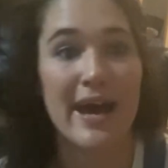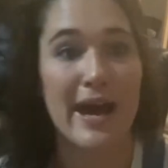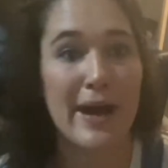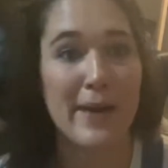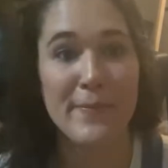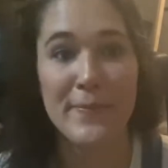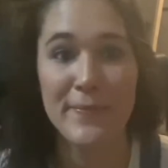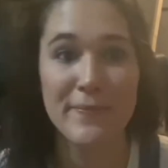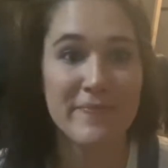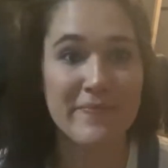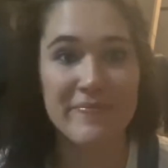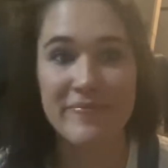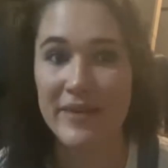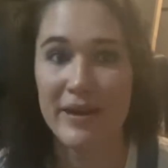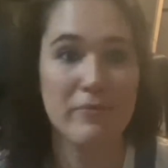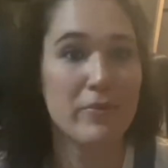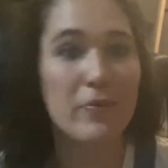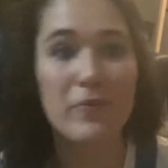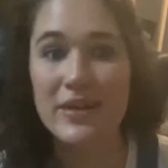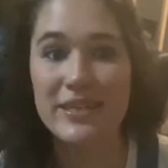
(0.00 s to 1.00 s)
I'm
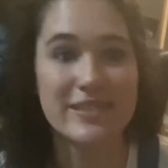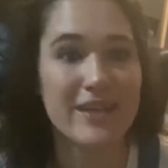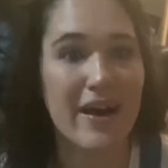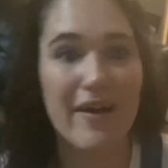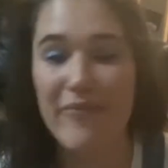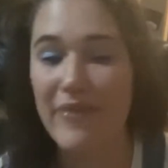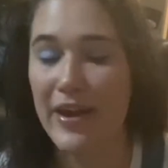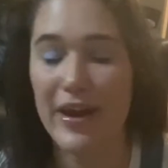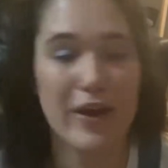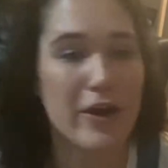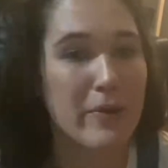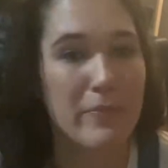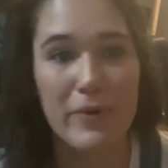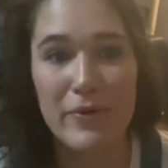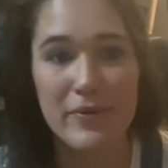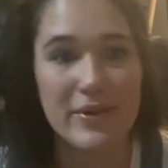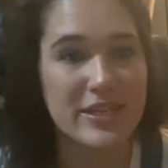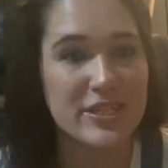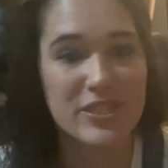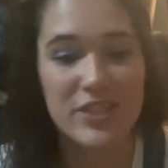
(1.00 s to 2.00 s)
always on there. I'm
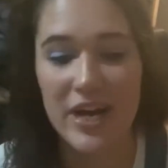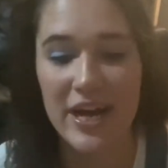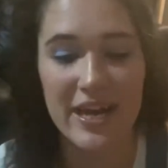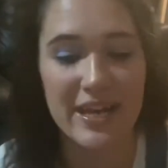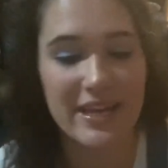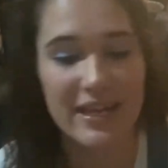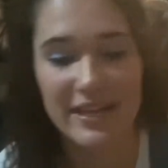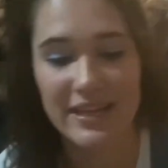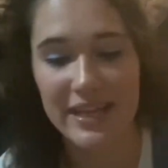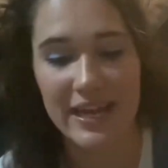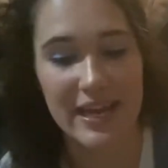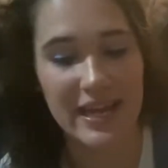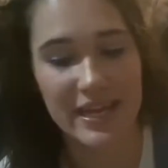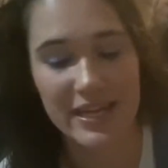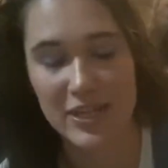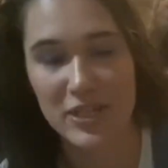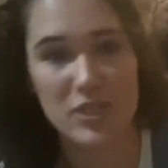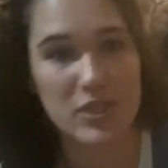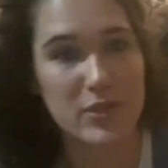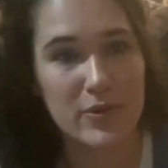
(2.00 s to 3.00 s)
always trying to
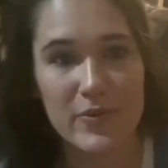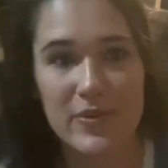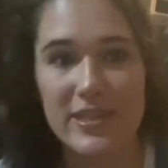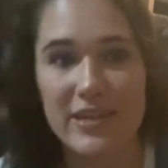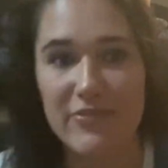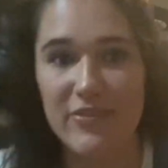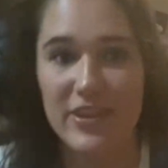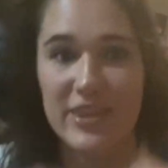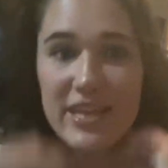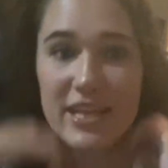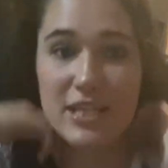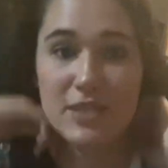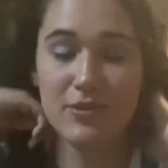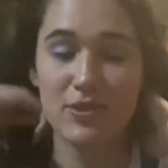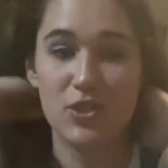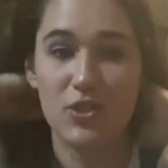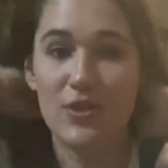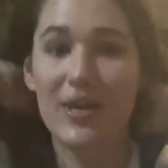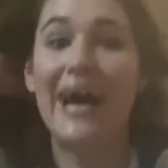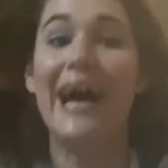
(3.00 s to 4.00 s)
like do different things
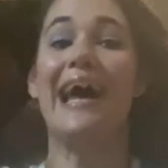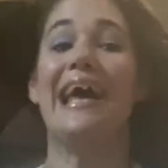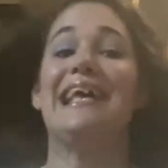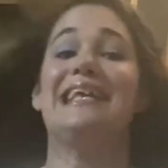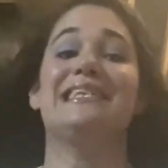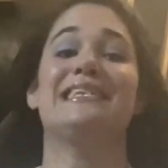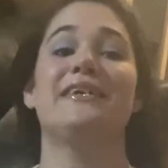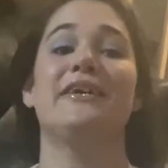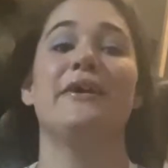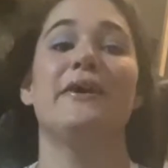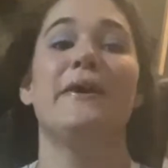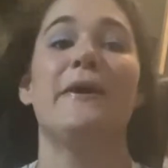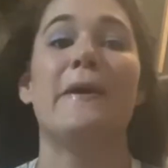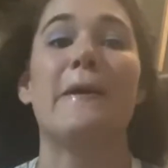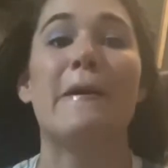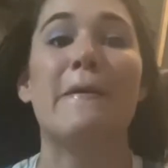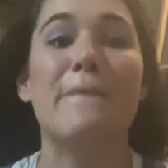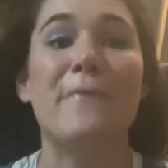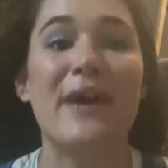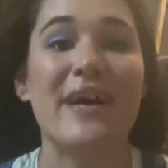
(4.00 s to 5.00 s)
with you guys.
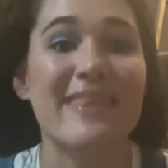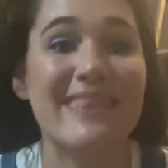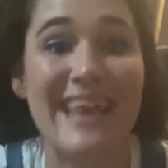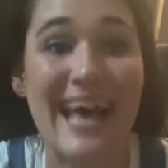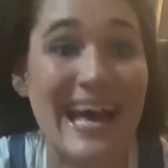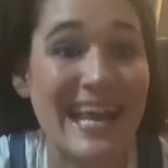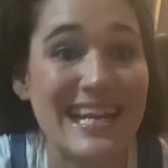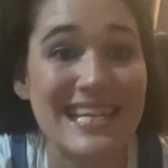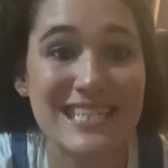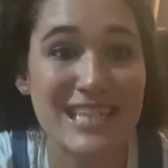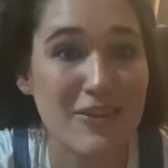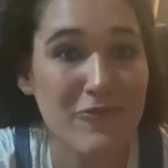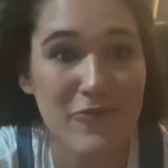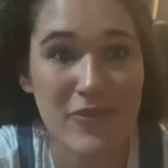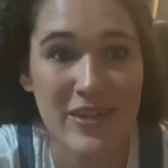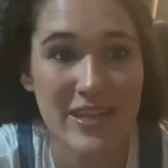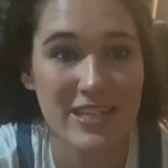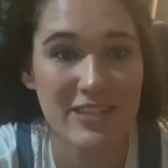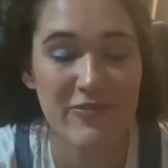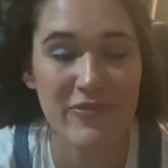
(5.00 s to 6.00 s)
But that is it
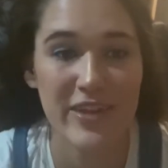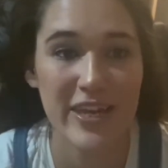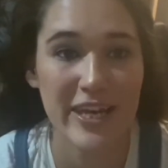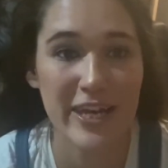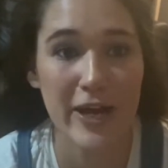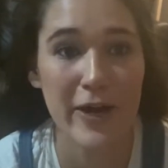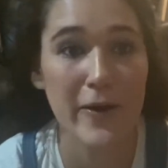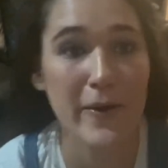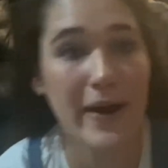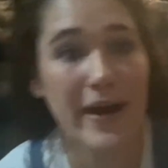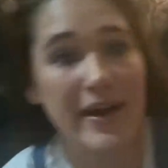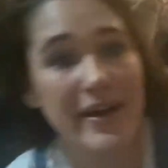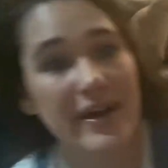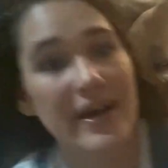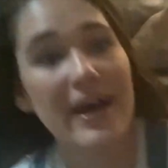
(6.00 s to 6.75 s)
for this video.